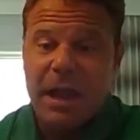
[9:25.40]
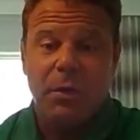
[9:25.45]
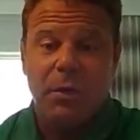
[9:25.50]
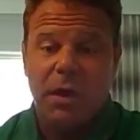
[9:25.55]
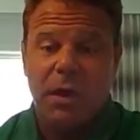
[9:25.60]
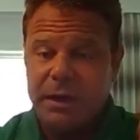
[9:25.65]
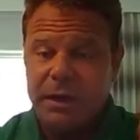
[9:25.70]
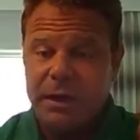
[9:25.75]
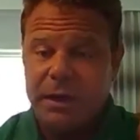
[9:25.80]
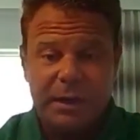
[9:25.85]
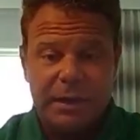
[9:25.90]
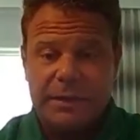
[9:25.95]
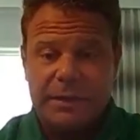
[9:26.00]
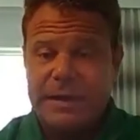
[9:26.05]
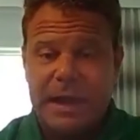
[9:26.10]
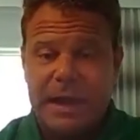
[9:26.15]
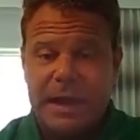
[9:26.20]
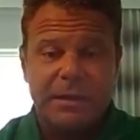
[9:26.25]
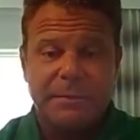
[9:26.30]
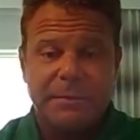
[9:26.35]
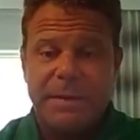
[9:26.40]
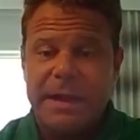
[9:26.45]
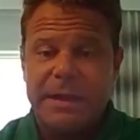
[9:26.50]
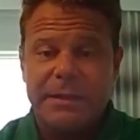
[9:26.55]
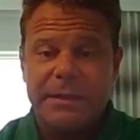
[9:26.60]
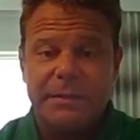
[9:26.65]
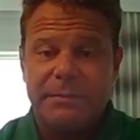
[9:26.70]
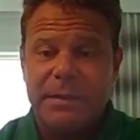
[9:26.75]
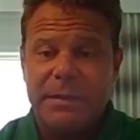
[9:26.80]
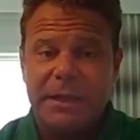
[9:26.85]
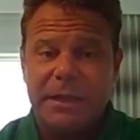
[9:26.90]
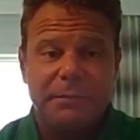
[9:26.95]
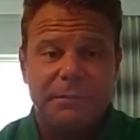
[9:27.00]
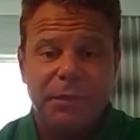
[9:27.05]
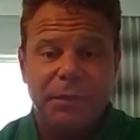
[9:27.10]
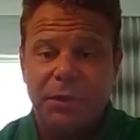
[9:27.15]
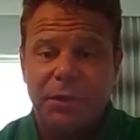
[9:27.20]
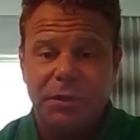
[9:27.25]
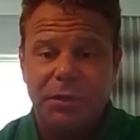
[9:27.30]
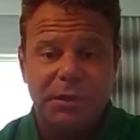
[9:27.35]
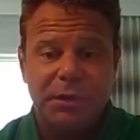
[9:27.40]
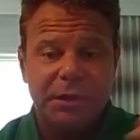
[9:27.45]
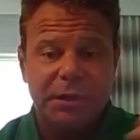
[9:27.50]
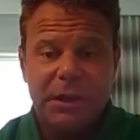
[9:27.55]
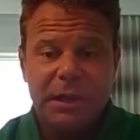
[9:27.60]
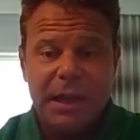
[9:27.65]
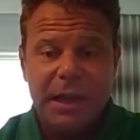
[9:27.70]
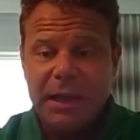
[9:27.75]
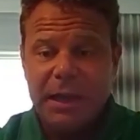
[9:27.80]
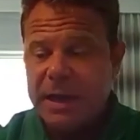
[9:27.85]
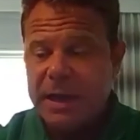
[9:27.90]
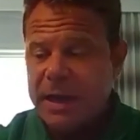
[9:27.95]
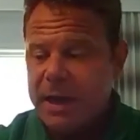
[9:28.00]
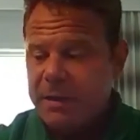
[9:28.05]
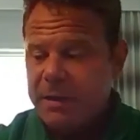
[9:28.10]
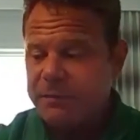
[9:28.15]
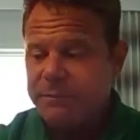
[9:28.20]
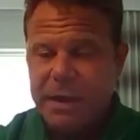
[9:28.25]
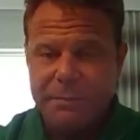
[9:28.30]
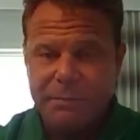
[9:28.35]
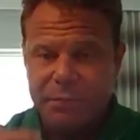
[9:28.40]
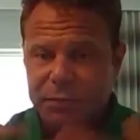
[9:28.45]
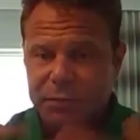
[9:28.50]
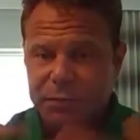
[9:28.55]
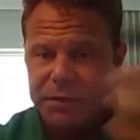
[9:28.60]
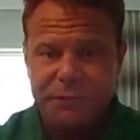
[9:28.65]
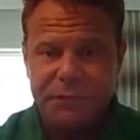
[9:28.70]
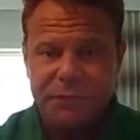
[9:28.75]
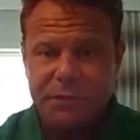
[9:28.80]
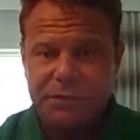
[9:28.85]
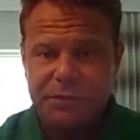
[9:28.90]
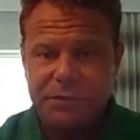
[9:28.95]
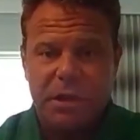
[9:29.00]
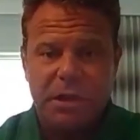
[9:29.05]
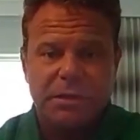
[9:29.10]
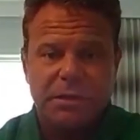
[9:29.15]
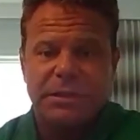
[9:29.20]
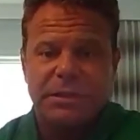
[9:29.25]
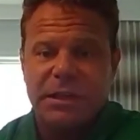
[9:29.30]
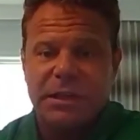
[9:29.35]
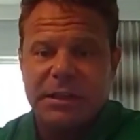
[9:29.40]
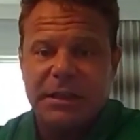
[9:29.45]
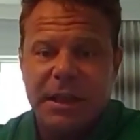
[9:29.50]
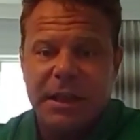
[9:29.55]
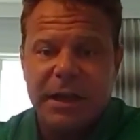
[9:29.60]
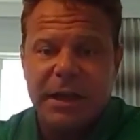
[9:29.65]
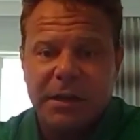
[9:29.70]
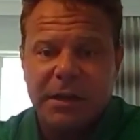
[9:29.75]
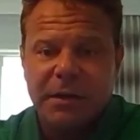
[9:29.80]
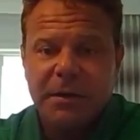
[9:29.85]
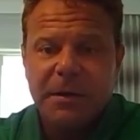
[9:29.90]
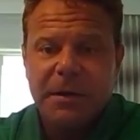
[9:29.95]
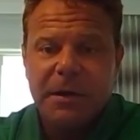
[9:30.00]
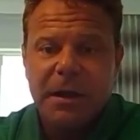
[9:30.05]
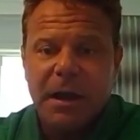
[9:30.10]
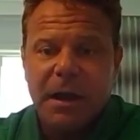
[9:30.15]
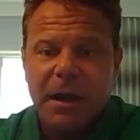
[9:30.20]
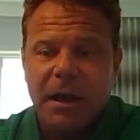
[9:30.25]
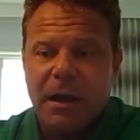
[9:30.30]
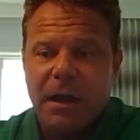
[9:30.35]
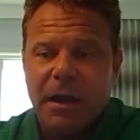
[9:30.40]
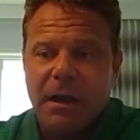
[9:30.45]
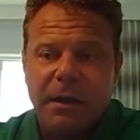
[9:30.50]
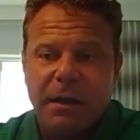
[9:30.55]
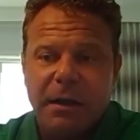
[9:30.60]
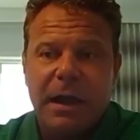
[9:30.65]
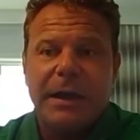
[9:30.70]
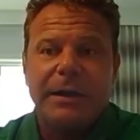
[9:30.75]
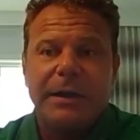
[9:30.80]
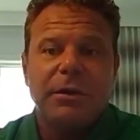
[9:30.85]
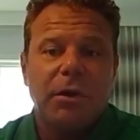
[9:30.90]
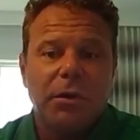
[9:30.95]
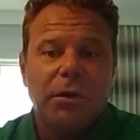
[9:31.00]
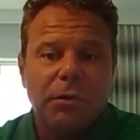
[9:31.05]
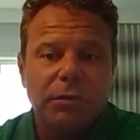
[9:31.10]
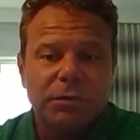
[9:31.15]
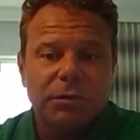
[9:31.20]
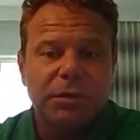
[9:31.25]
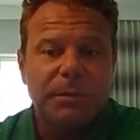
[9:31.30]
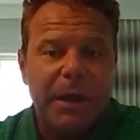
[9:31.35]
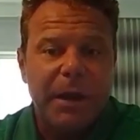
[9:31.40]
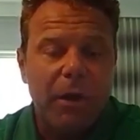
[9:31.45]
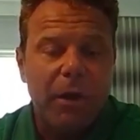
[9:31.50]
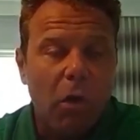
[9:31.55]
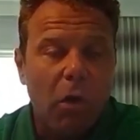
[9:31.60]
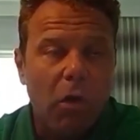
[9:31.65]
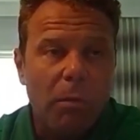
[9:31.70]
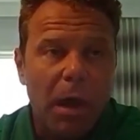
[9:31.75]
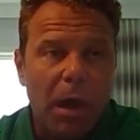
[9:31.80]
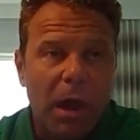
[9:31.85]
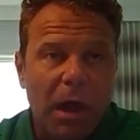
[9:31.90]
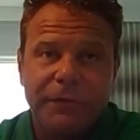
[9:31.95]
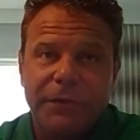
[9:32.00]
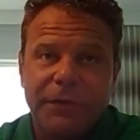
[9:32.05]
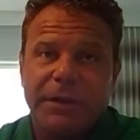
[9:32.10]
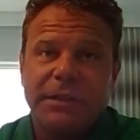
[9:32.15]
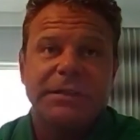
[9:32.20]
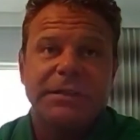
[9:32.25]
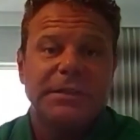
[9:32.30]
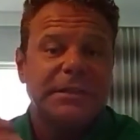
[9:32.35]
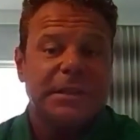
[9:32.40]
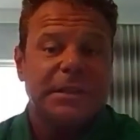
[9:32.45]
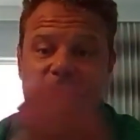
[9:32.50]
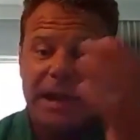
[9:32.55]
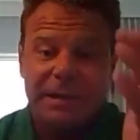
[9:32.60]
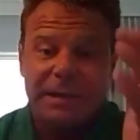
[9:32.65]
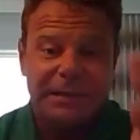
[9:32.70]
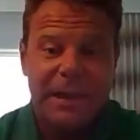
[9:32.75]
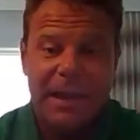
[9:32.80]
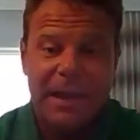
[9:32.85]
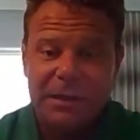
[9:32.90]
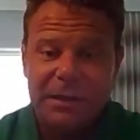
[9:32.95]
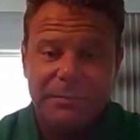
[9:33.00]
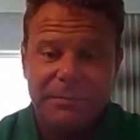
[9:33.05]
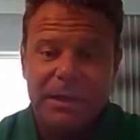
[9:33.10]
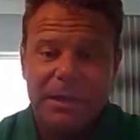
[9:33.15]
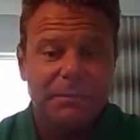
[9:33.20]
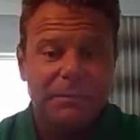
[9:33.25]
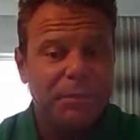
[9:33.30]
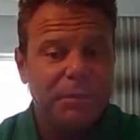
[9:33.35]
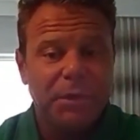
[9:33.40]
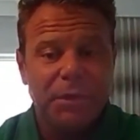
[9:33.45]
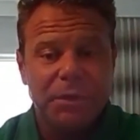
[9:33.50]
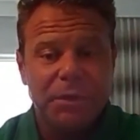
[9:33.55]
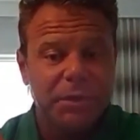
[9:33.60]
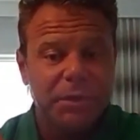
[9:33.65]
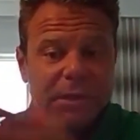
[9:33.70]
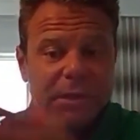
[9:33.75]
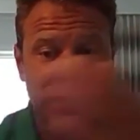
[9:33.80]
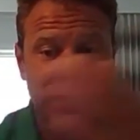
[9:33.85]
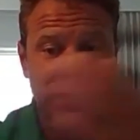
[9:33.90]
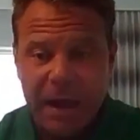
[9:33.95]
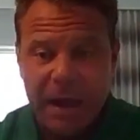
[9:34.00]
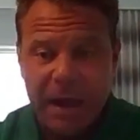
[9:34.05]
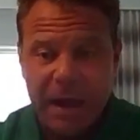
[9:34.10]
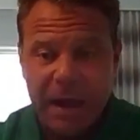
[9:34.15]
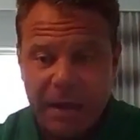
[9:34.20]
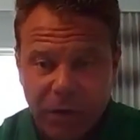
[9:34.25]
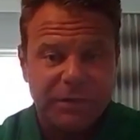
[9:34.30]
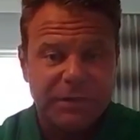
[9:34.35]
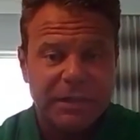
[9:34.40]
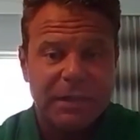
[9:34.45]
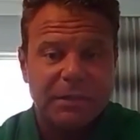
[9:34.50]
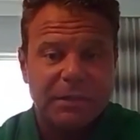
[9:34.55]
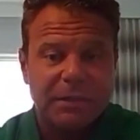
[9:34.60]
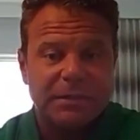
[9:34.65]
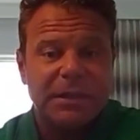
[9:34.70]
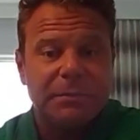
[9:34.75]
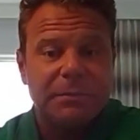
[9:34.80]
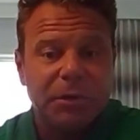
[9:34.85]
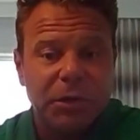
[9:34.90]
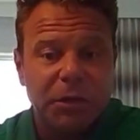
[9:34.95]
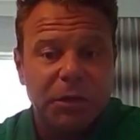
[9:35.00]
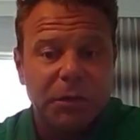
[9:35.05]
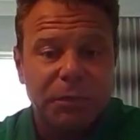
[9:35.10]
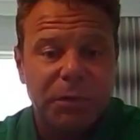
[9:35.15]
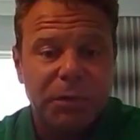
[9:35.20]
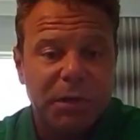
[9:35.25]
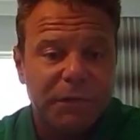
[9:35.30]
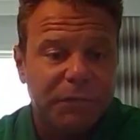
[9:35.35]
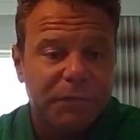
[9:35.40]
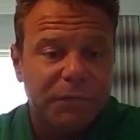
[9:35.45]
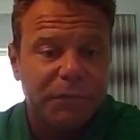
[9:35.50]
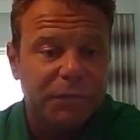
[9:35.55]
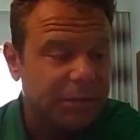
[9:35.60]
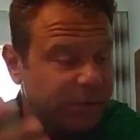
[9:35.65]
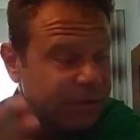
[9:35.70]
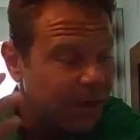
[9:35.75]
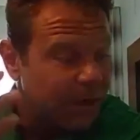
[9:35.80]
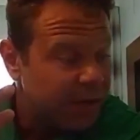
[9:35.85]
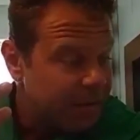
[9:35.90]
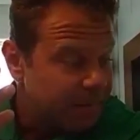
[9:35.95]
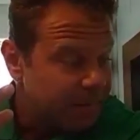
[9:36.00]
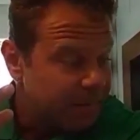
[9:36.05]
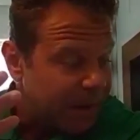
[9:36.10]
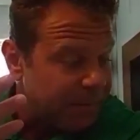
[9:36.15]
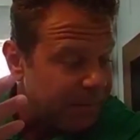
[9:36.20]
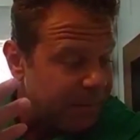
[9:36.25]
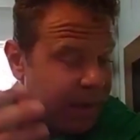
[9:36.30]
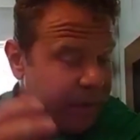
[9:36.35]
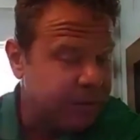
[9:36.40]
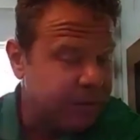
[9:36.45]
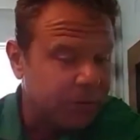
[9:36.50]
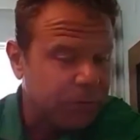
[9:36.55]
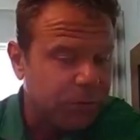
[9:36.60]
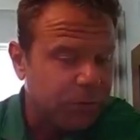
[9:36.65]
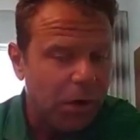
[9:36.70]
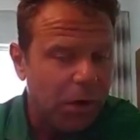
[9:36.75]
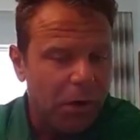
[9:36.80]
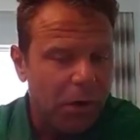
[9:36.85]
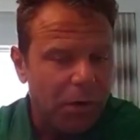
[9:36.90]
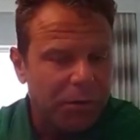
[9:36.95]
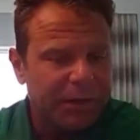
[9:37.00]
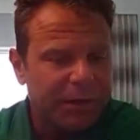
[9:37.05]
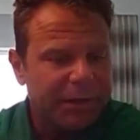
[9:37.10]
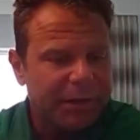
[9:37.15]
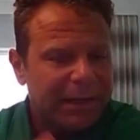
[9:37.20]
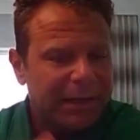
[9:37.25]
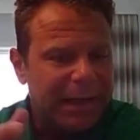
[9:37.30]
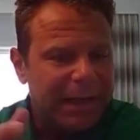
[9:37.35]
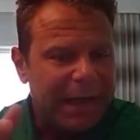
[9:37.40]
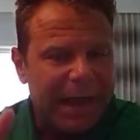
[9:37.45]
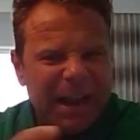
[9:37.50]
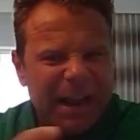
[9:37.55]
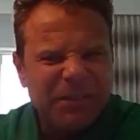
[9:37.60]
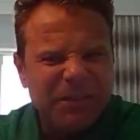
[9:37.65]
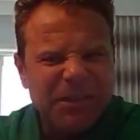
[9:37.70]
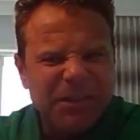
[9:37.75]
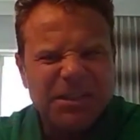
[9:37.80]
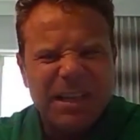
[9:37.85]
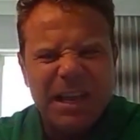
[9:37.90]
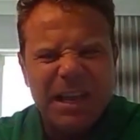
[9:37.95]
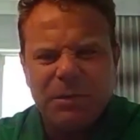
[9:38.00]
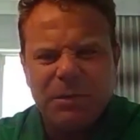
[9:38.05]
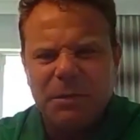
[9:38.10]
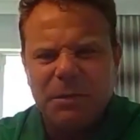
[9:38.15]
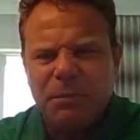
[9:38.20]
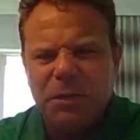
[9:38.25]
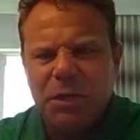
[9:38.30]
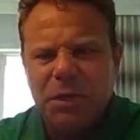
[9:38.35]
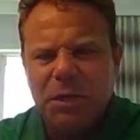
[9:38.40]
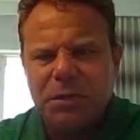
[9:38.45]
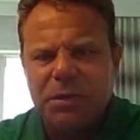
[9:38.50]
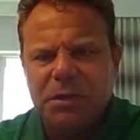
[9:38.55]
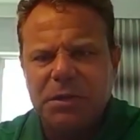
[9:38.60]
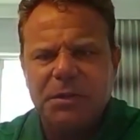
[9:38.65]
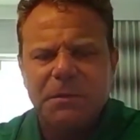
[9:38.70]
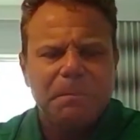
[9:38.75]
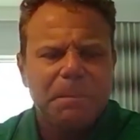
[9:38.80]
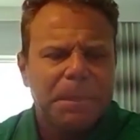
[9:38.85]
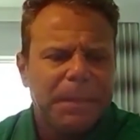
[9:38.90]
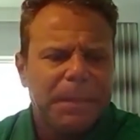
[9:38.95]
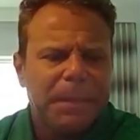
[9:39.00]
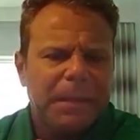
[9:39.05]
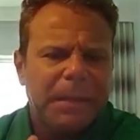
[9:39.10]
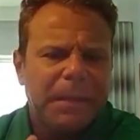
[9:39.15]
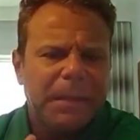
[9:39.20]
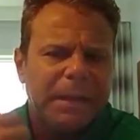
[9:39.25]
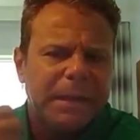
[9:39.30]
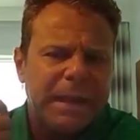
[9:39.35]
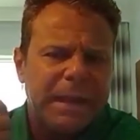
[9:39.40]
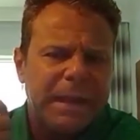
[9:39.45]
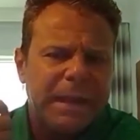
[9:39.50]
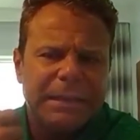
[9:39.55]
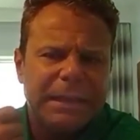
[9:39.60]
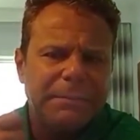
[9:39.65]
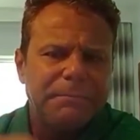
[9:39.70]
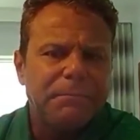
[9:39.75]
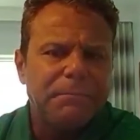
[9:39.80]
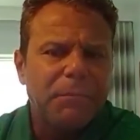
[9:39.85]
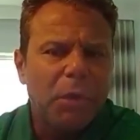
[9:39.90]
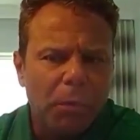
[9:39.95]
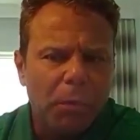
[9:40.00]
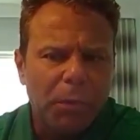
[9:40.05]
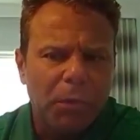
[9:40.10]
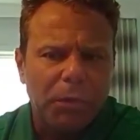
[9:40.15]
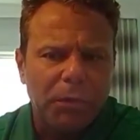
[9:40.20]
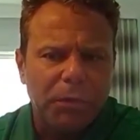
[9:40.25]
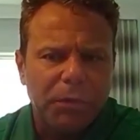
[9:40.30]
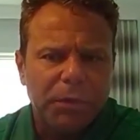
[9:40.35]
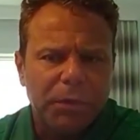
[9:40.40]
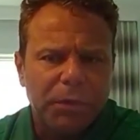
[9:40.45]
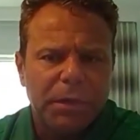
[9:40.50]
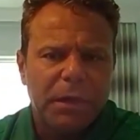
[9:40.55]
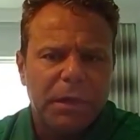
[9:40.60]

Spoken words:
I walk in, I dock my computer, and I have my peripherals all sitting there. I go to my home office, I dock my computer, I have all the similar peripherals. I'm on the road, I have the same computer, and I keep mobile